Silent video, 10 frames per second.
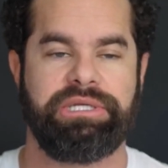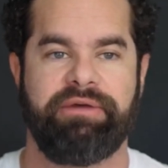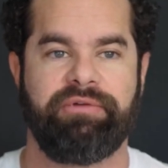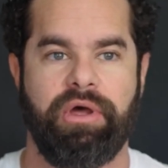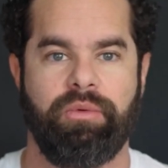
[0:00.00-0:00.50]

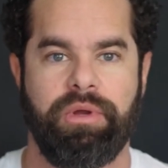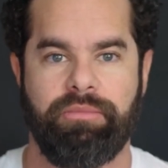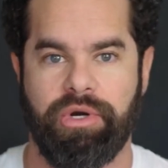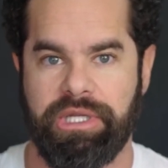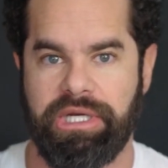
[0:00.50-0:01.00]
DEFCON 1
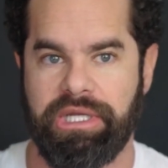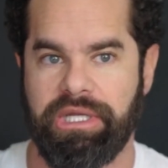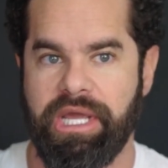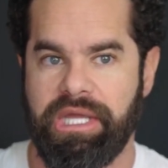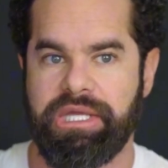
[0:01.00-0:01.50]

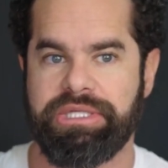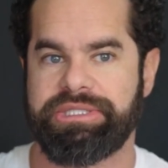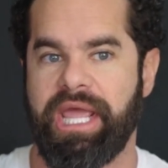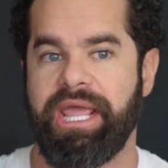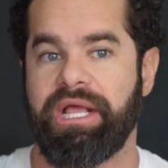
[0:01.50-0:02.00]
Marketing
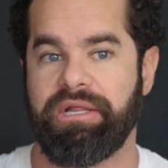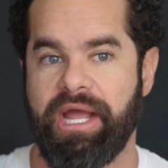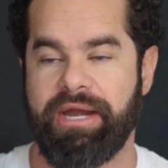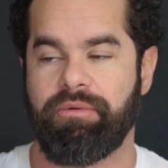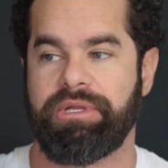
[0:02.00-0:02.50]
is a
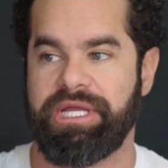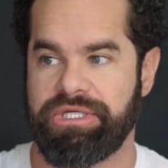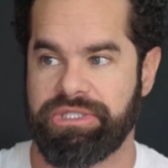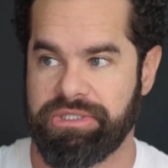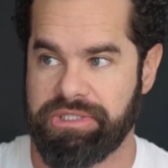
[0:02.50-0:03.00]
client
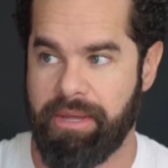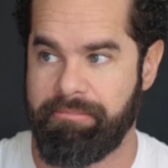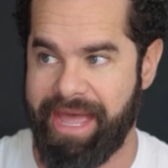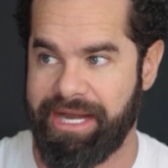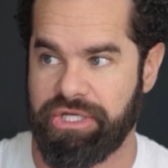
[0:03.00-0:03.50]
relations
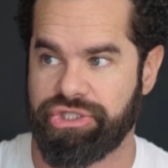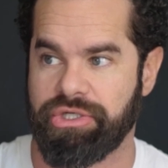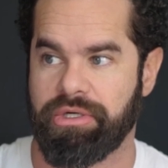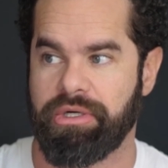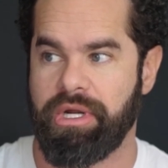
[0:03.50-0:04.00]

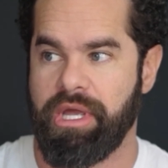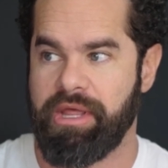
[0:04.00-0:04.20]
manager